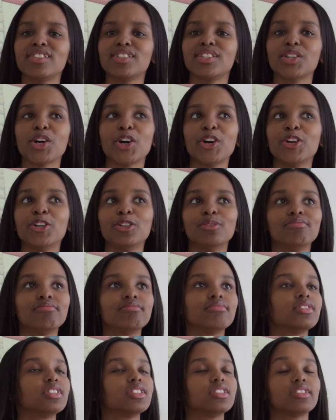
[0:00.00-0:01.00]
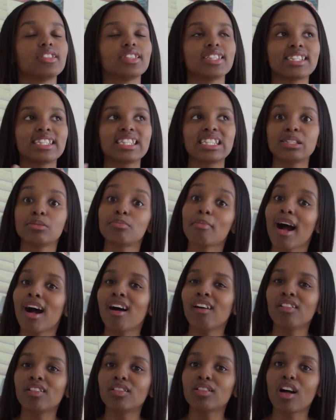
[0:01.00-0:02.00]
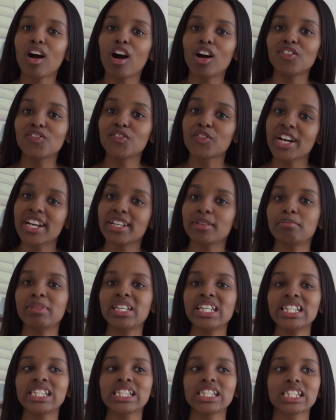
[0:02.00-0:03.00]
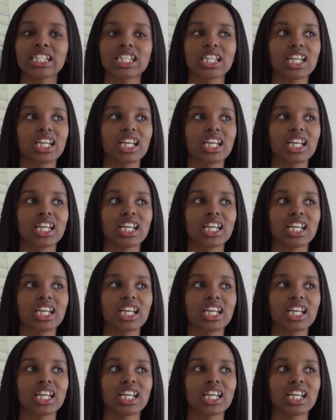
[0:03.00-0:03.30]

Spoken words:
so the smell of red meat,